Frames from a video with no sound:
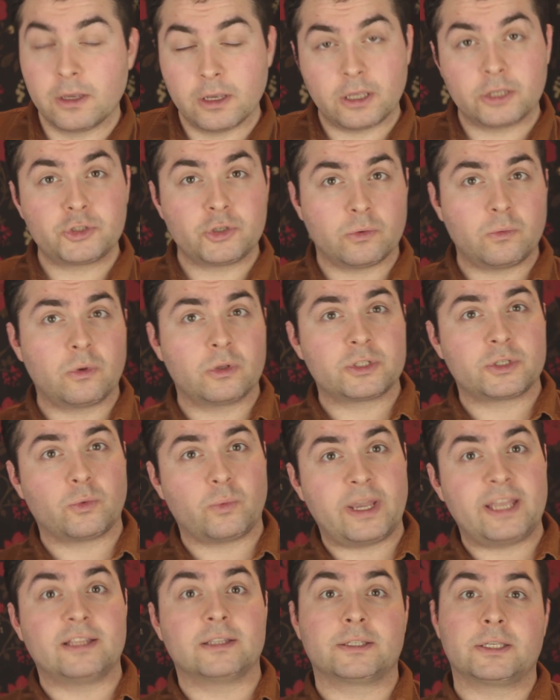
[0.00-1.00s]
as you'll want to
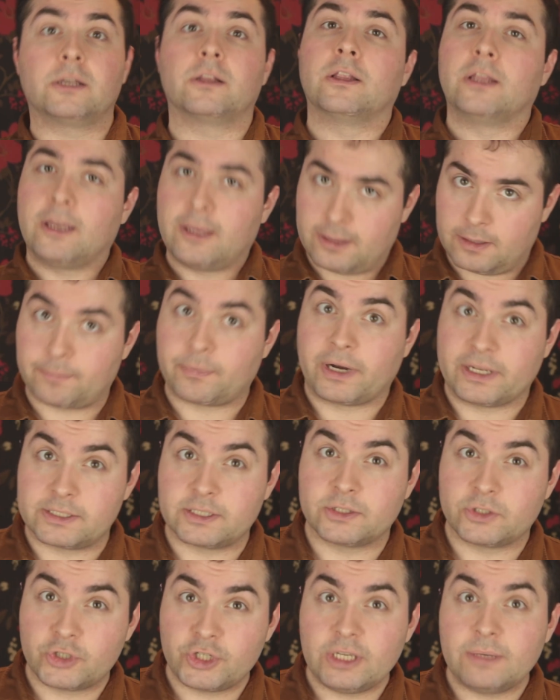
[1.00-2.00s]
wait until the price
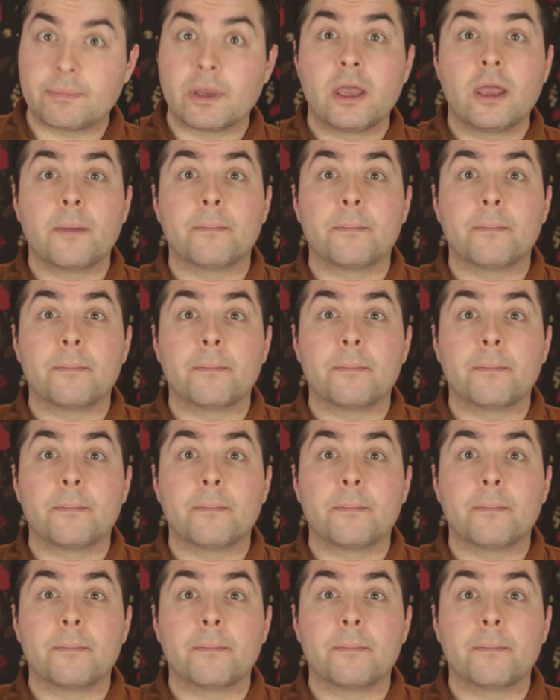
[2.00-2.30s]
is cheap,